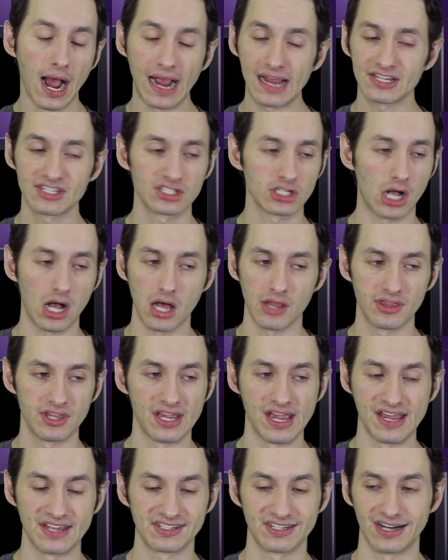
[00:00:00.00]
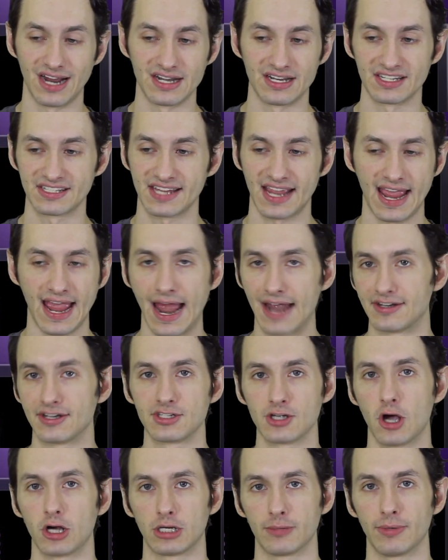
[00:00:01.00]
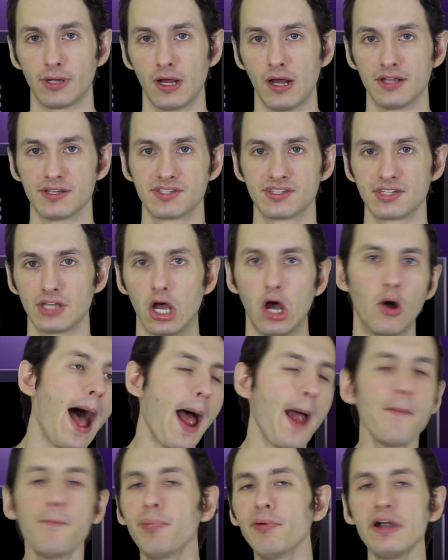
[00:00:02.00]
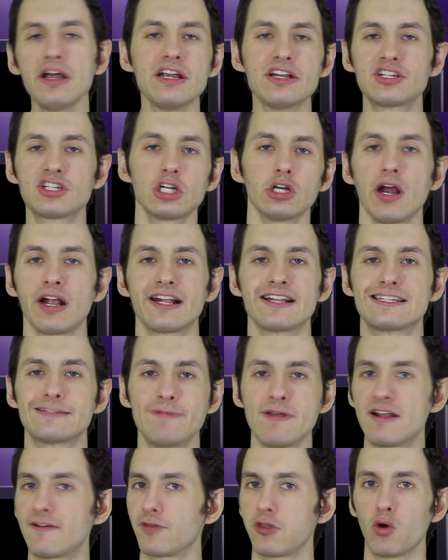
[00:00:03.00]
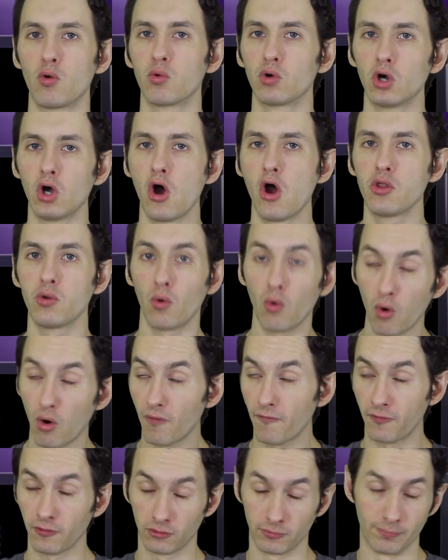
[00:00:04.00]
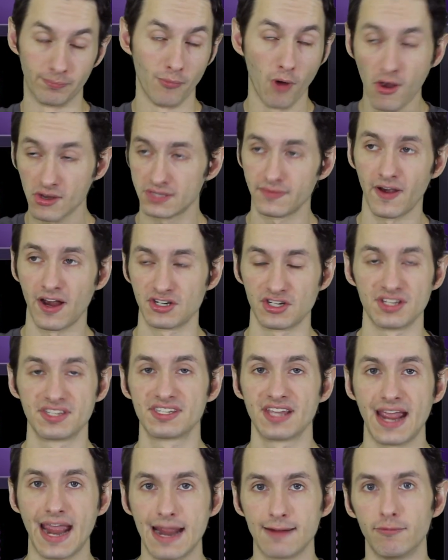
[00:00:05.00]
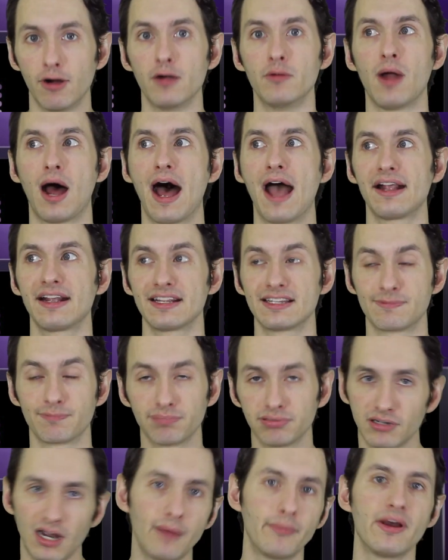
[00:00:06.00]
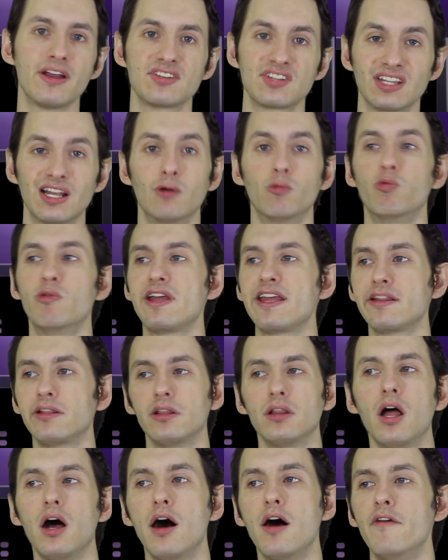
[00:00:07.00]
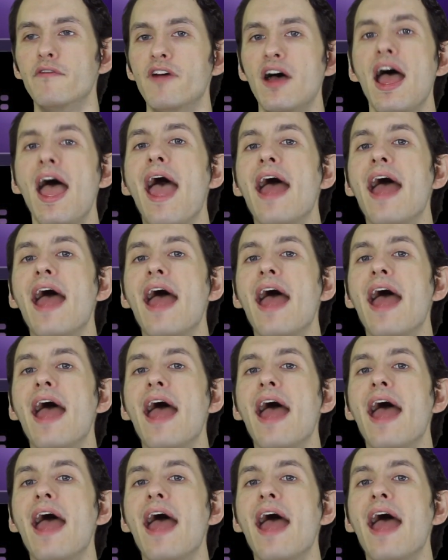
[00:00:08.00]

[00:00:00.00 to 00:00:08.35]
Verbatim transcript: I saw this and I just had to talk about it. So I'm pretty sure I could speak for the world, or for most of us, I should say, when I could probably say that we love